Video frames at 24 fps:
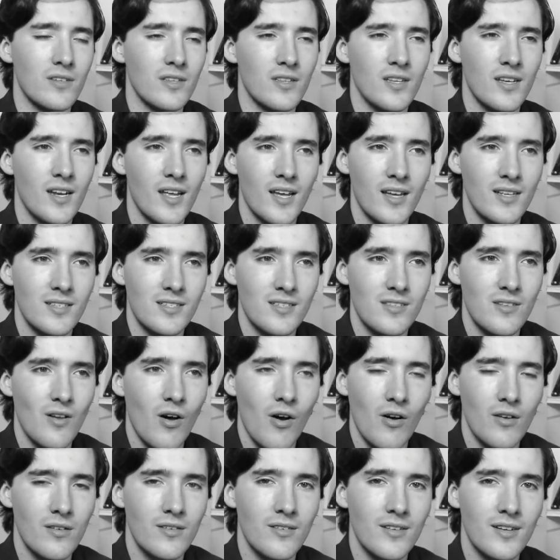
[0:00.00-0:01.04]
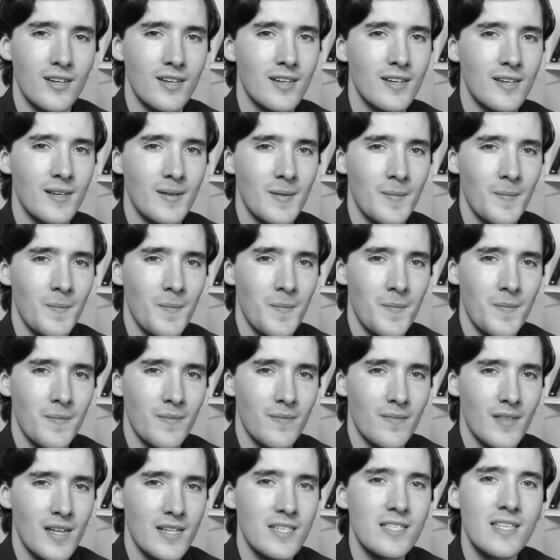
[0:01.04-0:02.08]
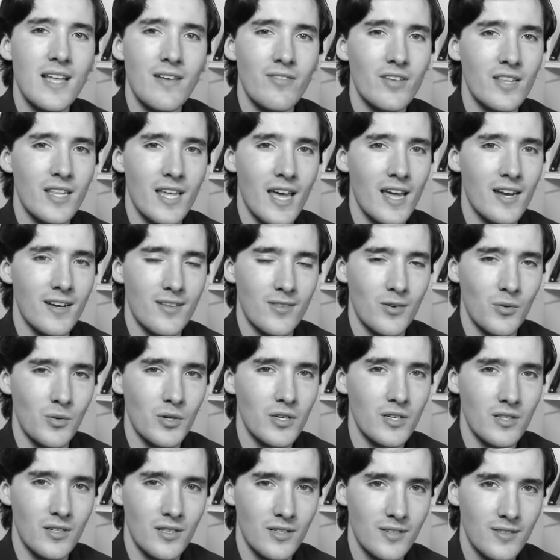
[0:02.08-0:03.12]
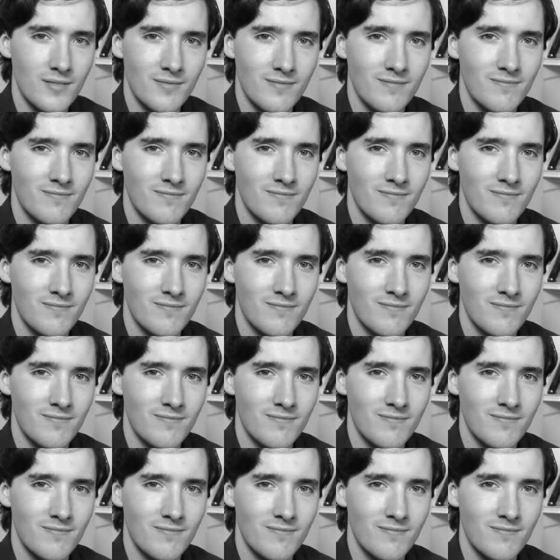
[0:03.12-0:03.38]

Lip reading: and that it's never the end of the world.